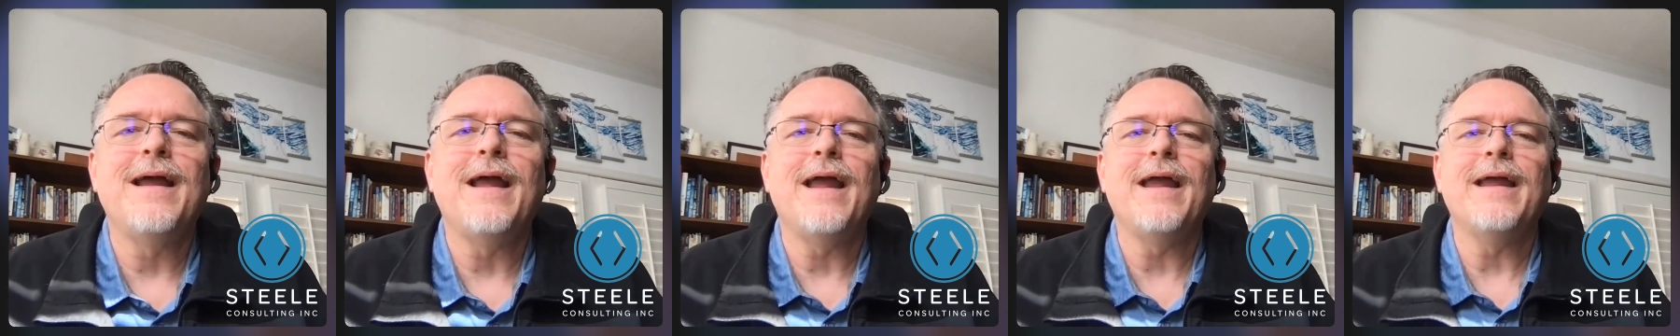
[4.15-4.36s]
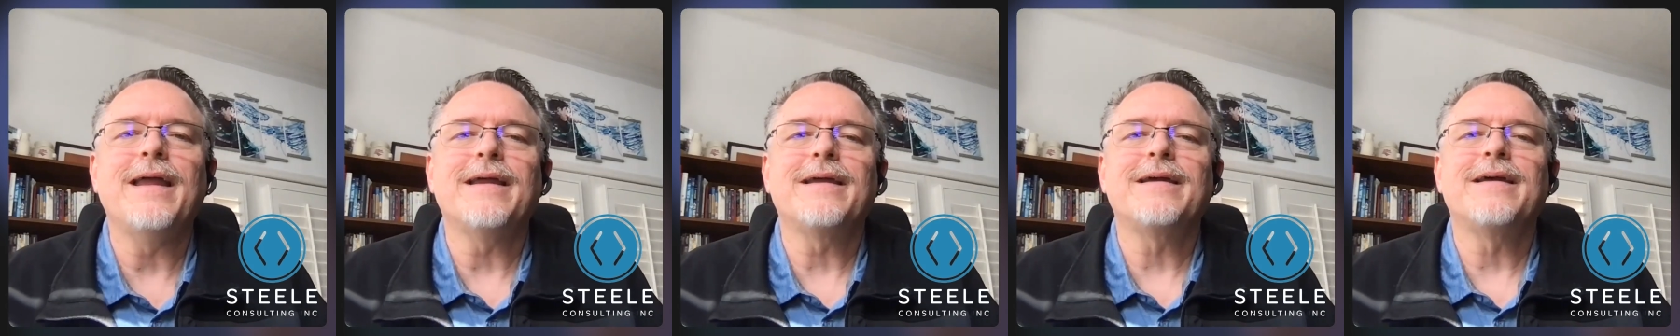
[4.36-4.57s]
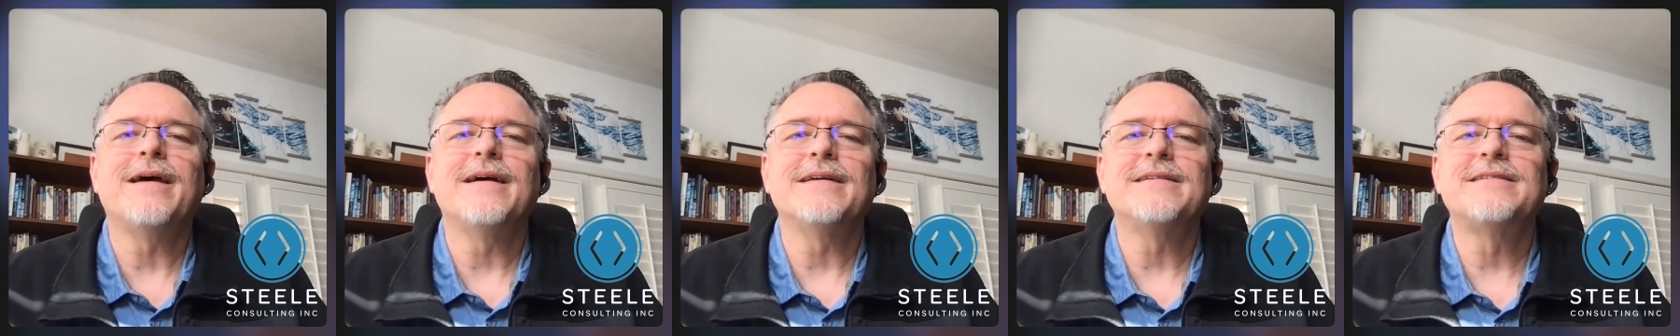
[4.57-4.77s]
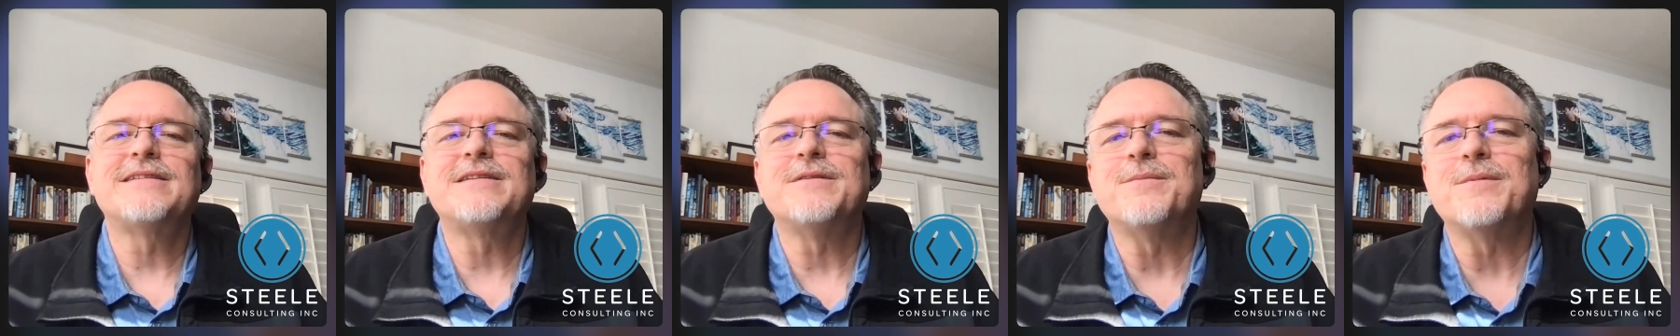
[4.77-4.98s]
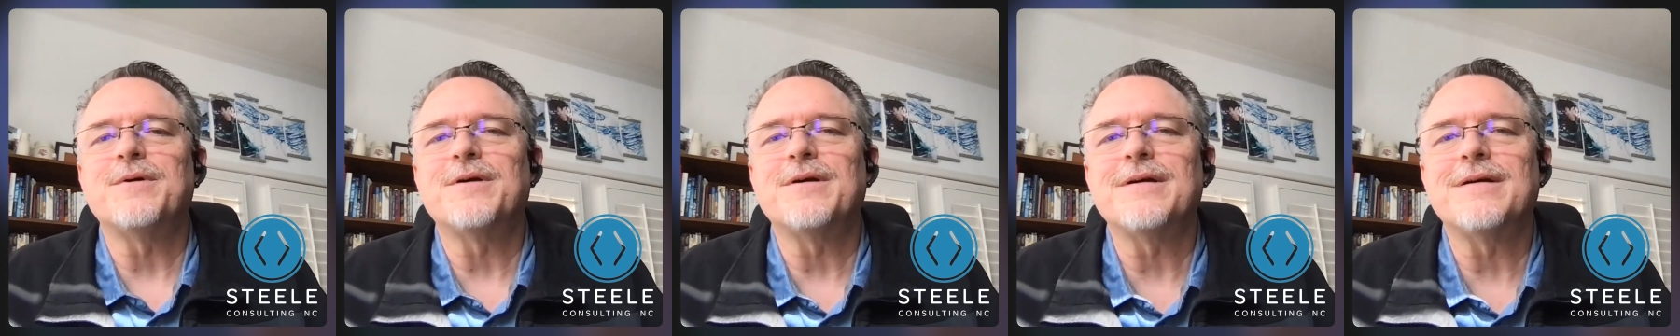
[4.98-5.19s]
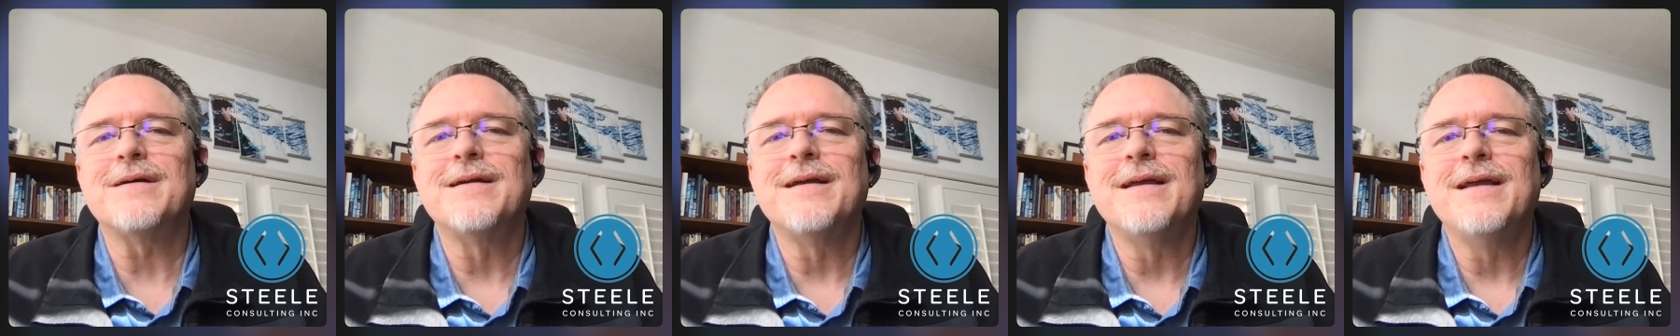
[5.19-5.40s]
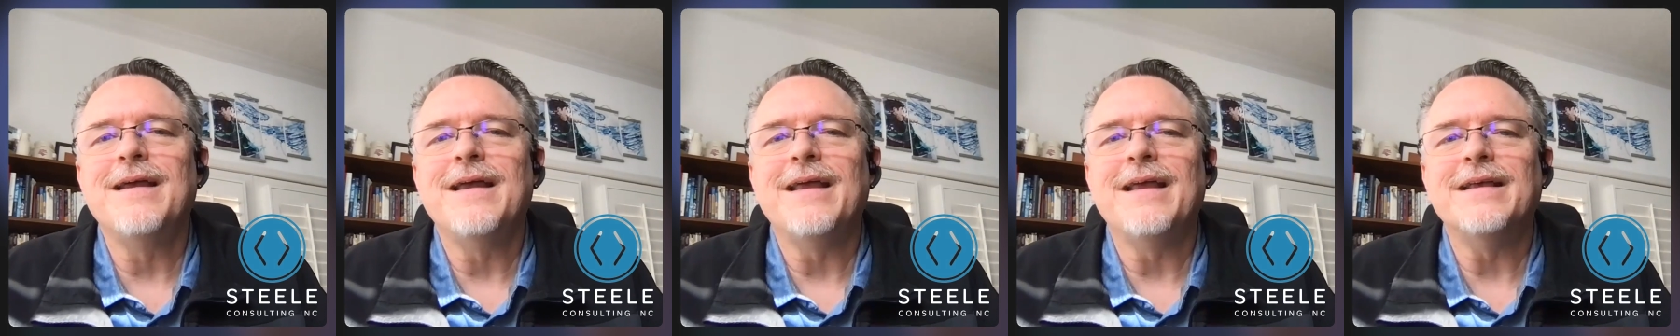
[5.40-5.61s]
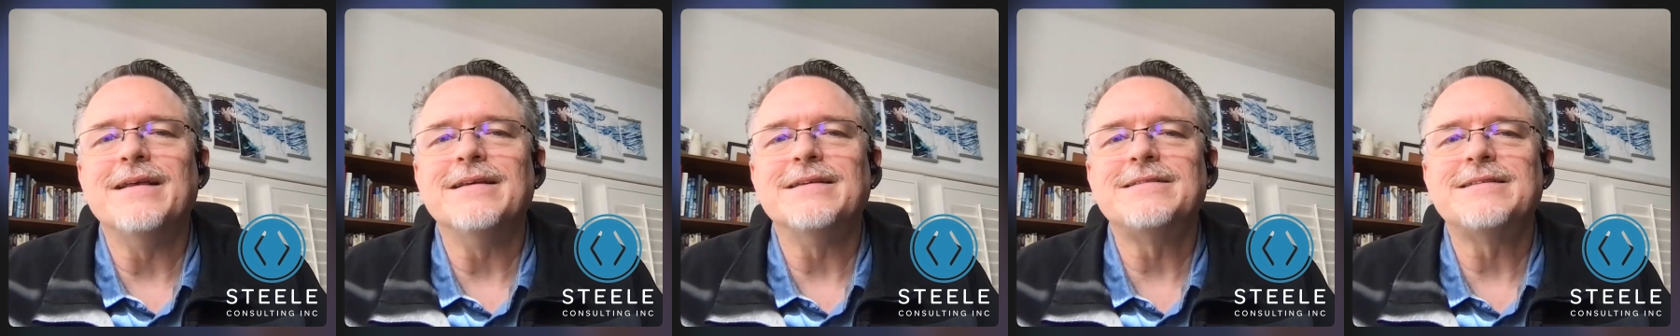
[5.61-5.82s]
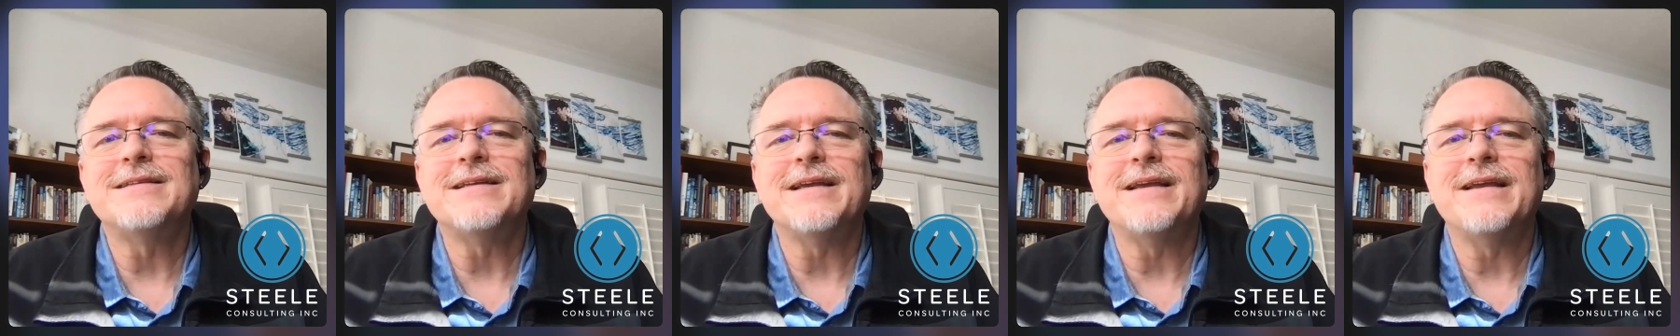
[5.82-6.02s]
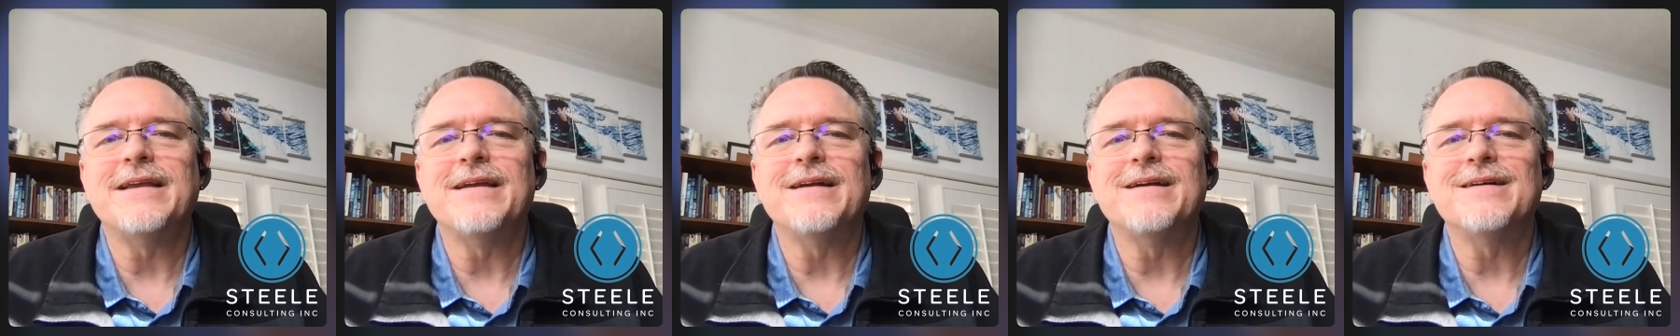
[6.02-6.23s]
a customer is
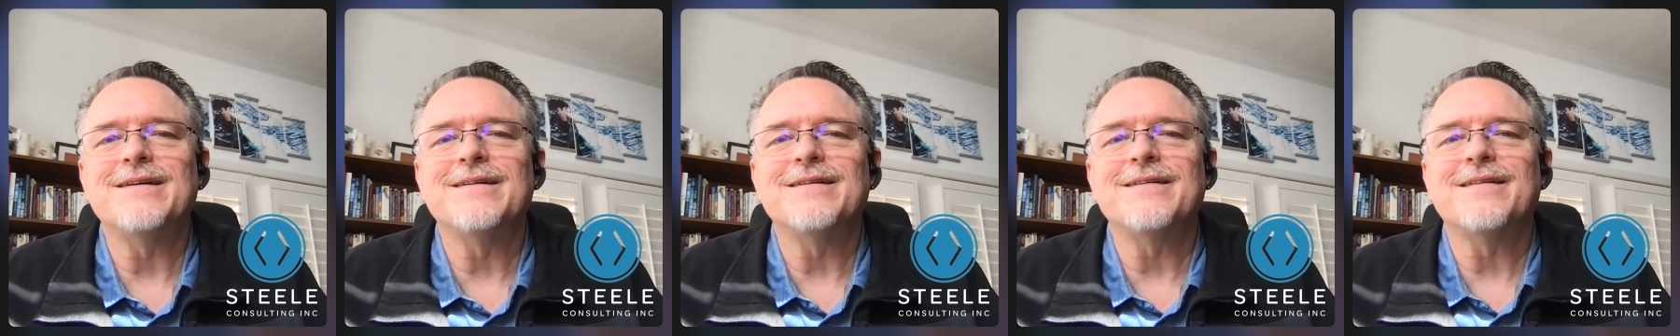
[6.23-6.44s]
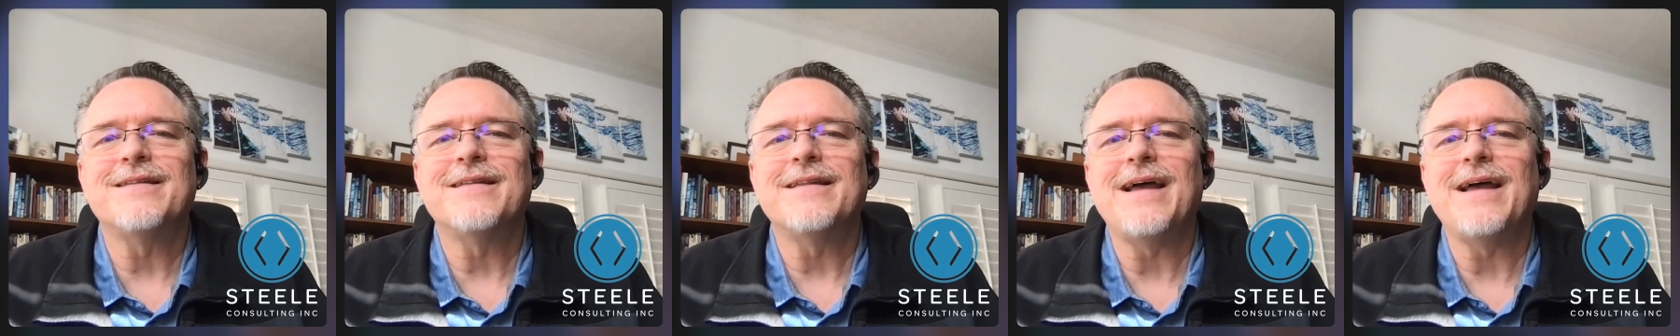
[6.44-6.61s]
to hear